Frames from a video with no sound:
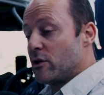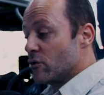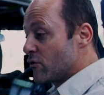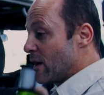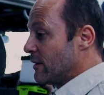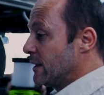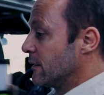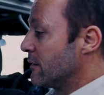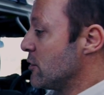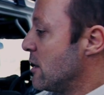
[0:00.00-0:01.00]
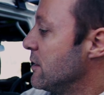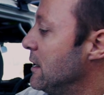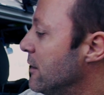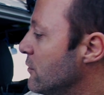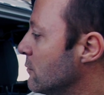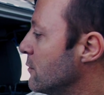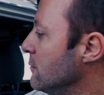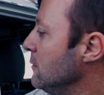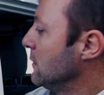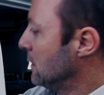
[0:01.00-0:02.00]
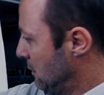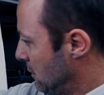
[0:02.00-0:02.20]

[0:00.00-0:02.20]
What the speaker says: when you're traveling, if you have an electrical problem.